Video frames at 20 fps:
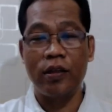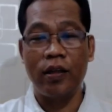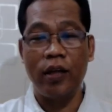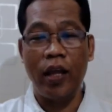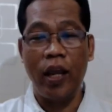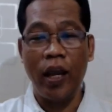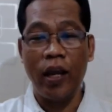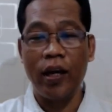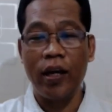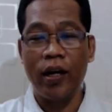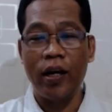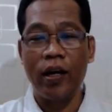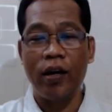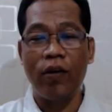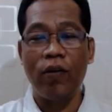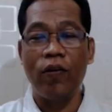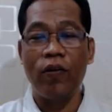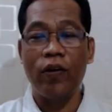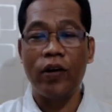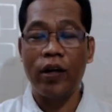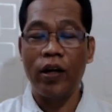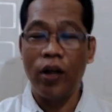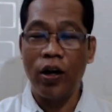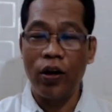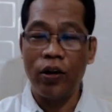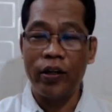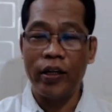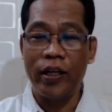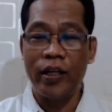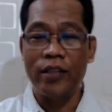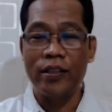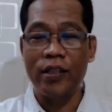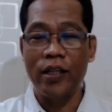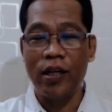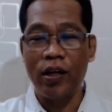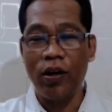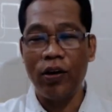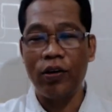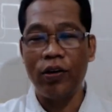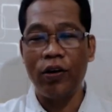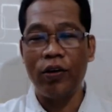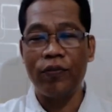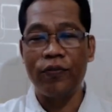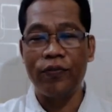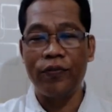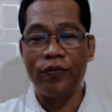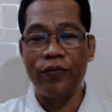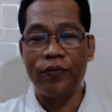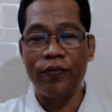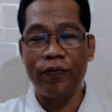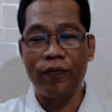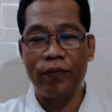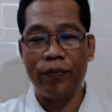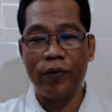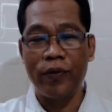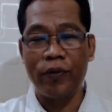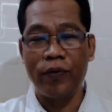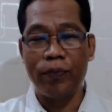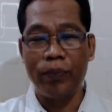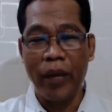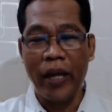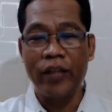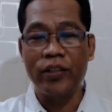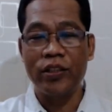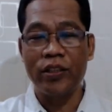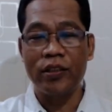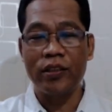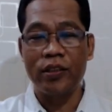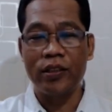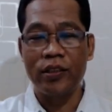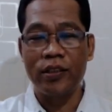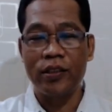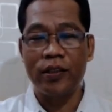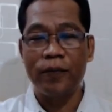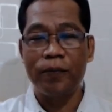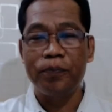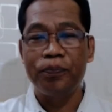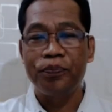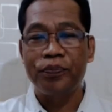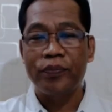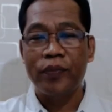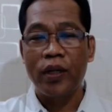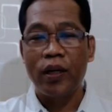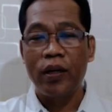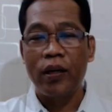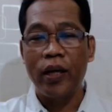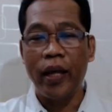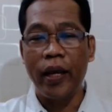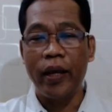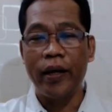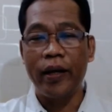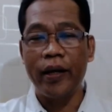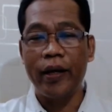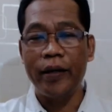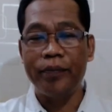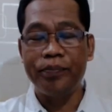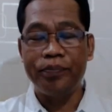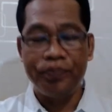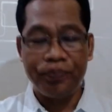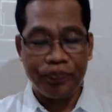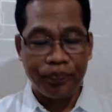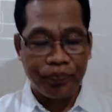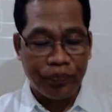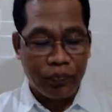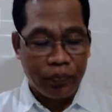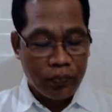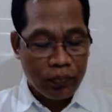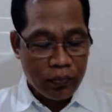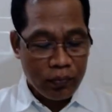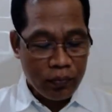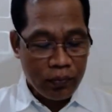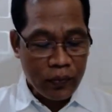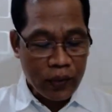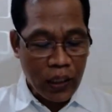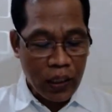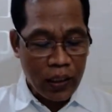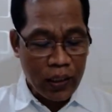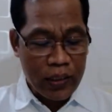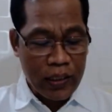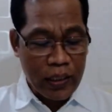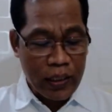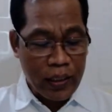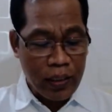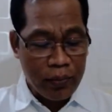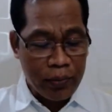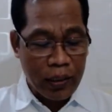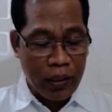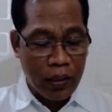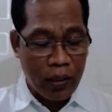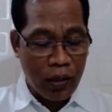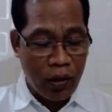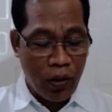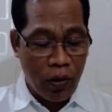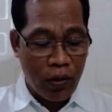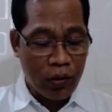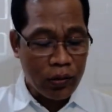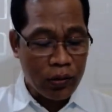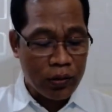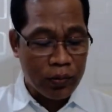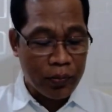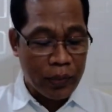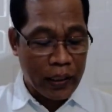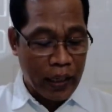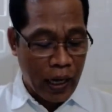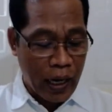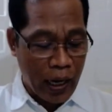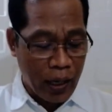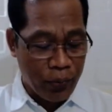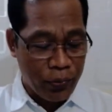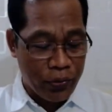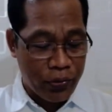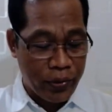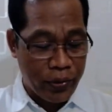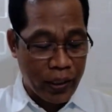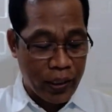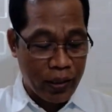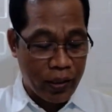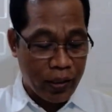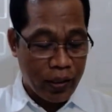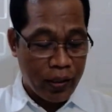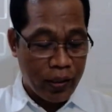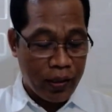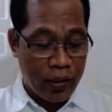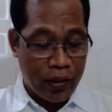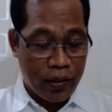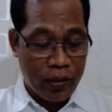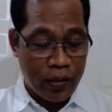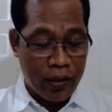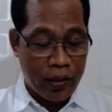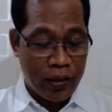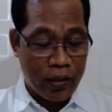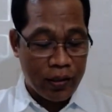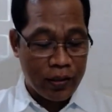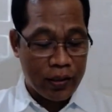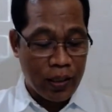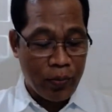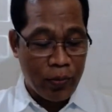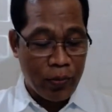anger, or God is the God of vengeance. Okay. It's a little bit long, but I will read Psalm